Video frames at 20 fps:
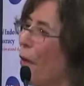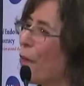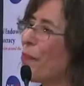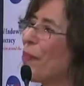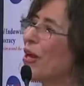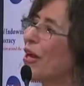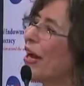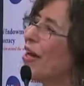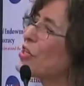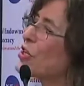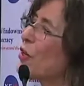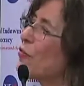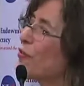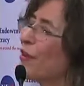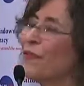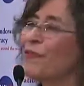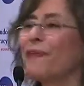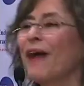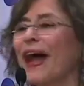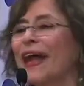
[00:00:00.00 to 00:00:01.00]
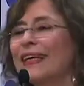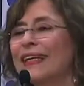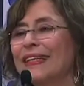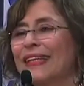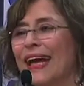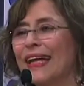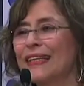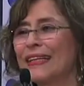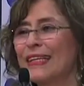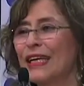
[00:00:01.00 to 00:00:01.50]
Because of the fact
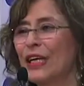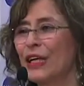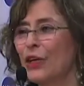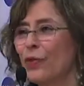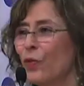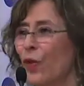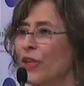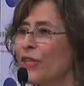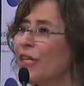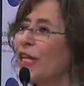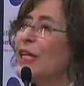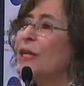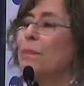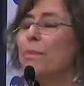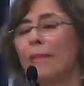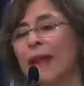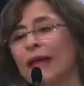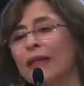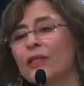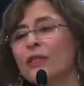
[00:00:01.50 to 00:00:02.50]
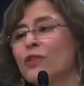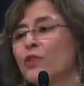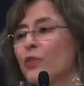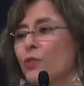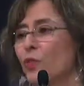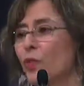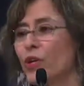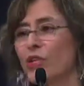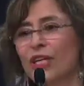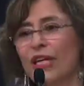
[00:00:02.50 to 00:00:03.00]
that what he meant
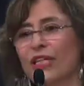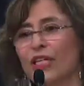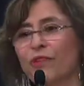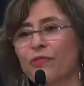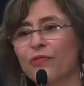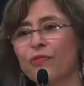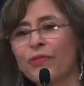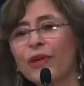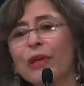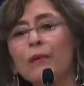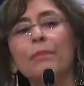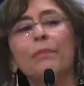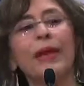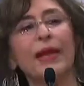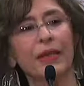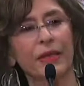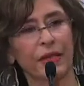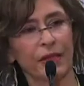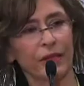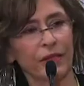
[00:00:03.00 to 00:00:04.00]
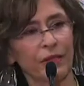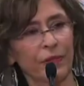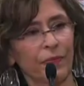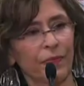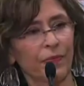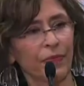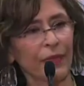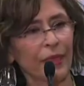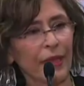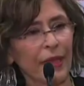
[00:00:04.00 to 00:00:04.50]
was, as a filmmaker,
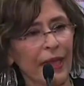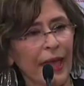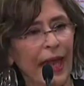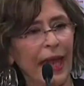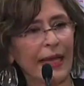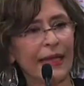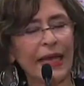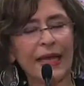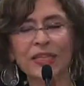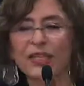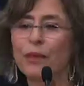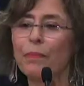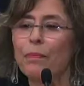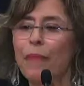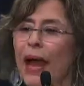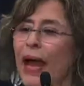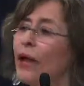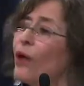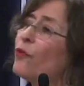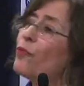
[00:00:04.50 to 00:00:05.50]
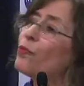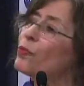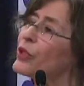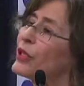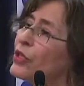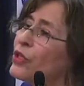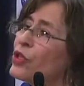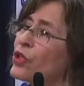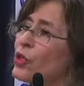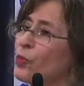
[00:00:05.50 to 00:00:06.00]
and as a man of
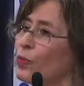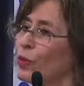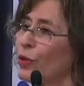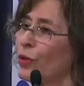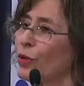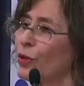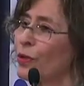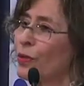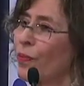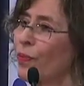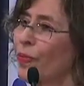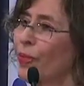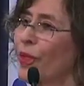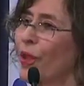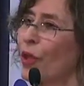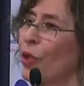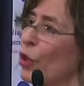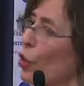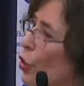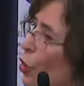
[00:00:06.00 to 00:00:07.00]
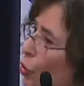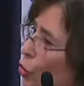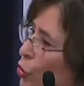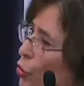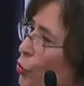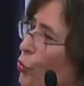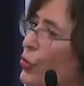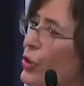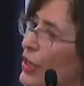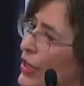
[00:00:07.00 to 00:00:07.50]
principle,
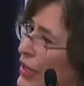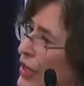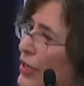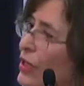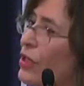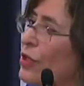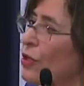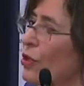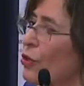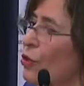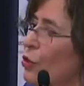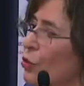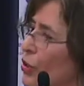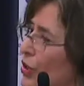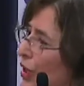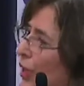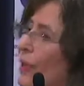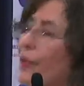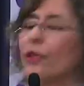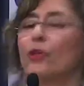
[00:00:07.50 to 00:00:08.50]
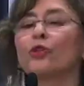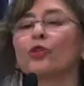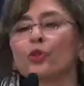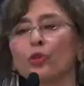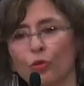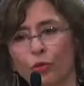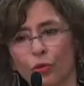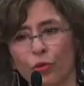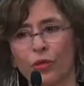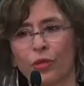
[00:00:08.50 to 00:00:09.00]
you need to tell the
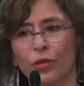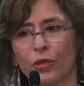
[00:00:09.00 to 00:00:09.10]
truth.